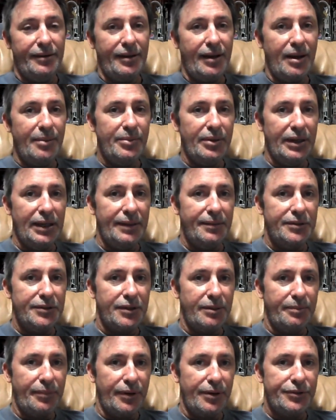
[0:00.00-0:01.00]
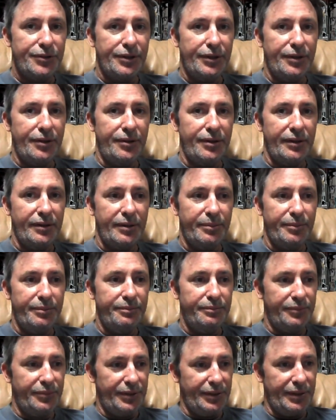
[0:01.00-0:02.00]
Non-believers are persecuting
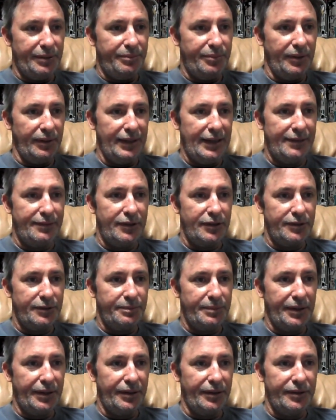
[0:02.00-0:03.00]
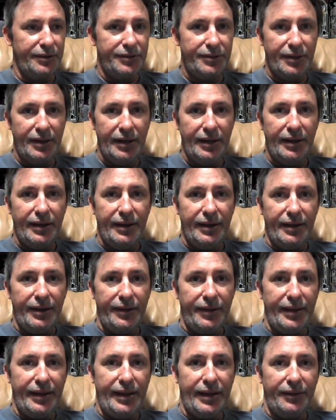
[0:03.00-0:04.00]
the believers because
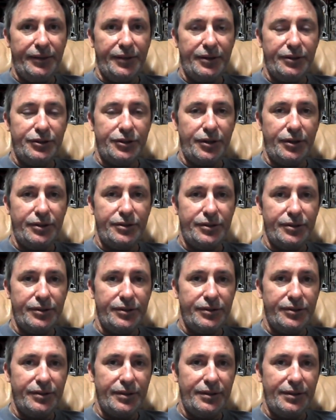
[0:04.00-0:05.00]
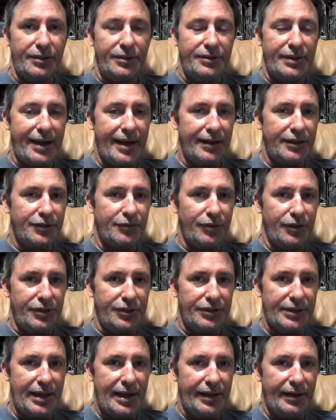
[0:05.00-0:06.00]
they get their churches and their
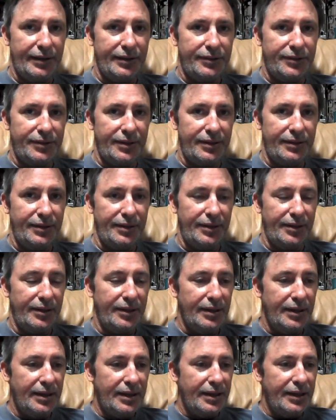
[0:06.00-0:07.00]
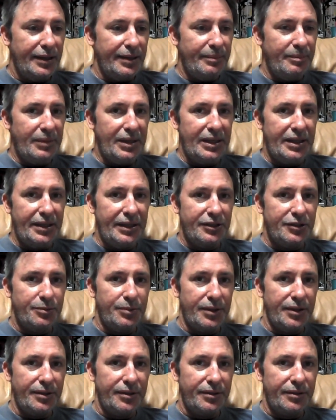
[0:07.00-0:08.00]
tax-free status and their
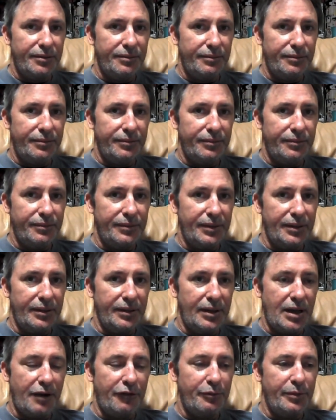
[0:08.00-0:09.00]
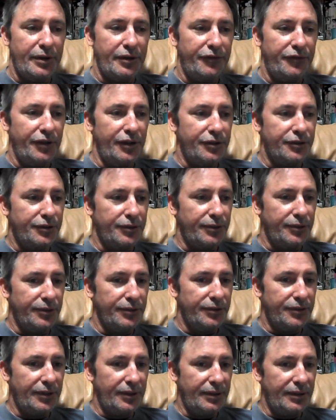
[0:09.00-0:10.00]
meetings with the government
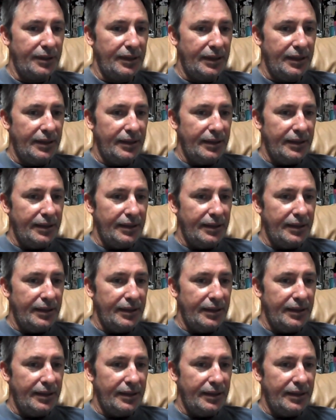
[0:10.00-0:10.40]
officials and